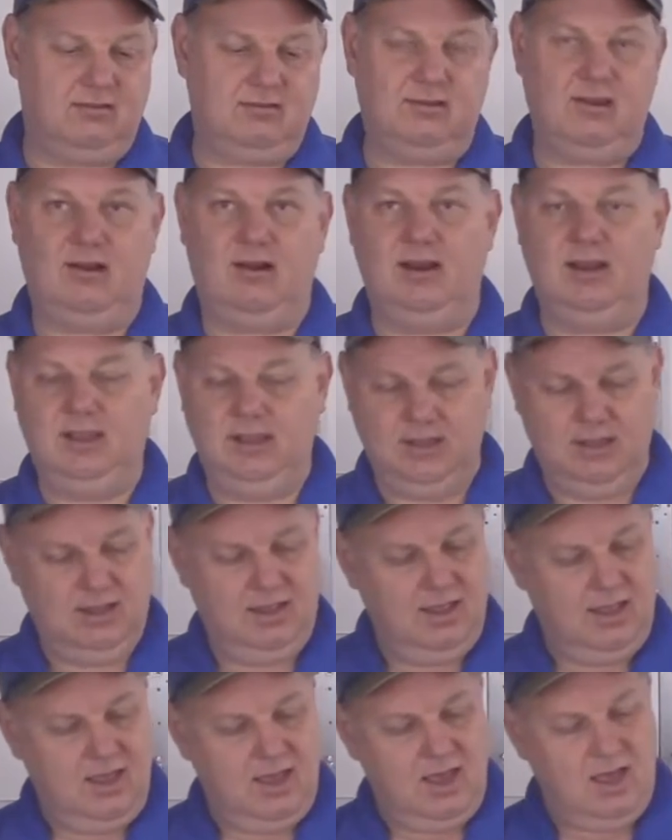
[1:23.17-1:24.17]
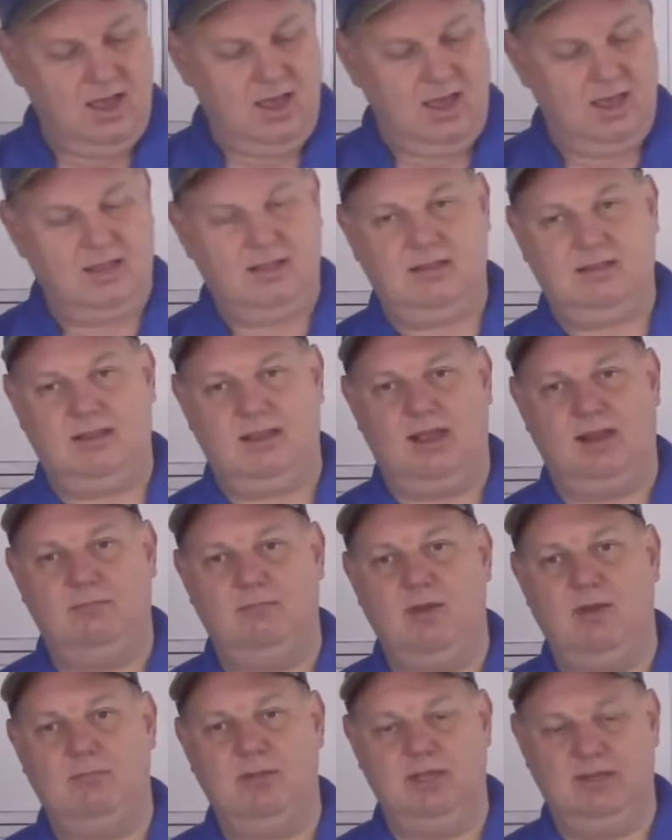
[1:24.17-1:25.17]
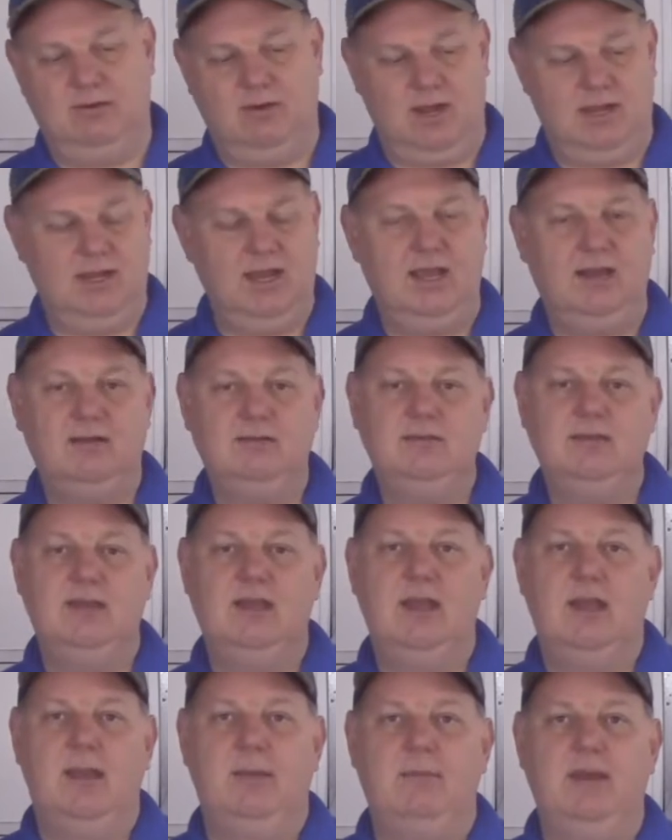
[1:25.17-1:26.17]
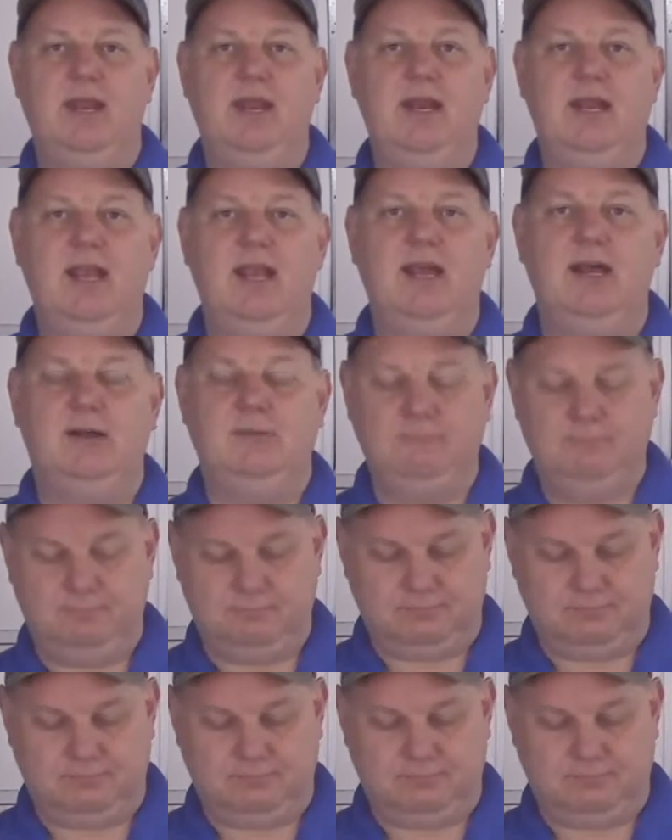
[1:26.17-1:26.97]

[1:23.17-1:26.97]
Sorry, kind of mumbling right now, but anyhow.